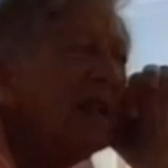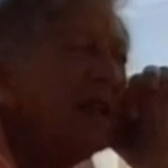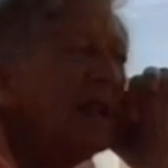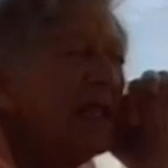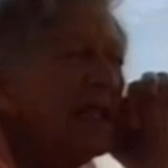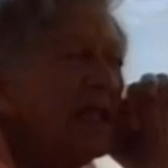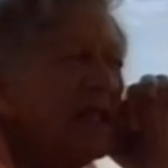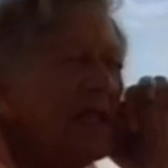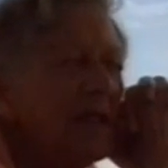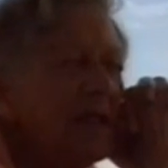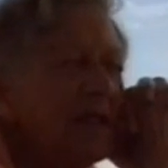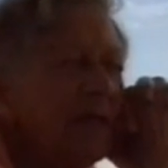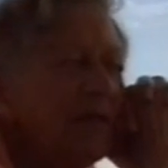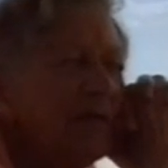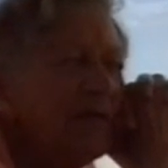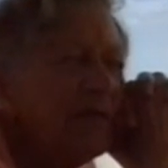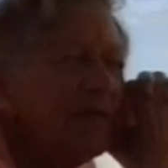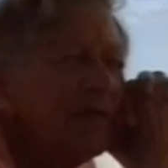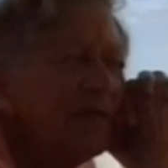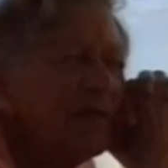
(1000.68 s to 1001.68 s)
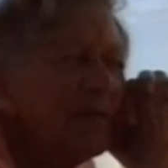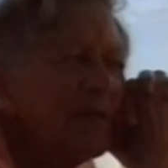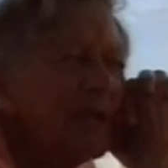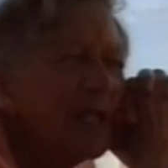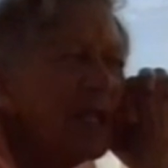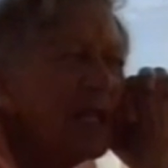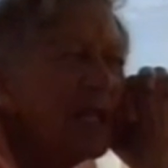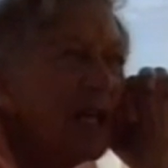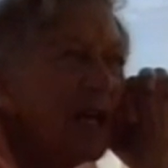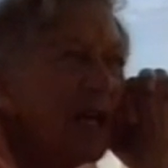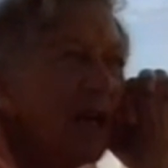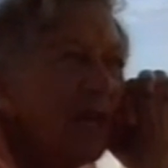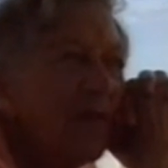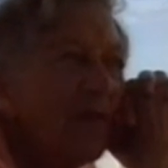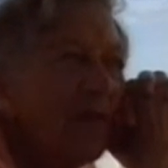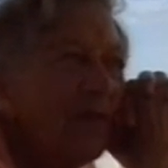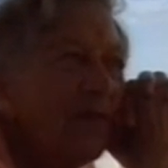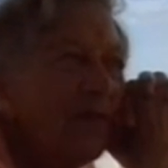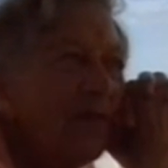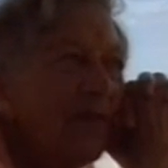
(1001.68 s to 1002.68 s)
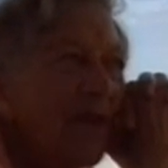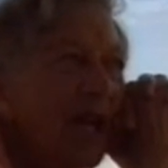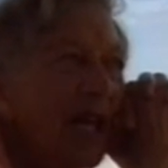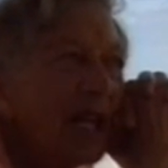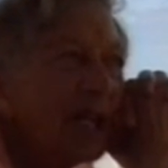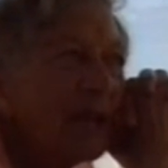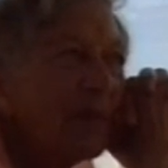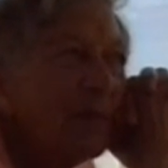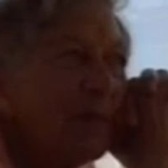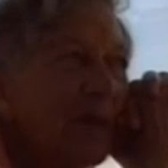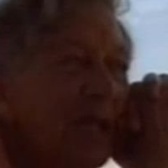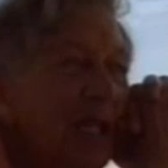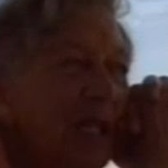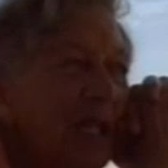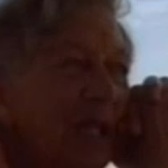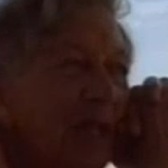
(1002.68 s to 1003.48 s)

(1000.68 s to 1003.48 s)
that has a vat big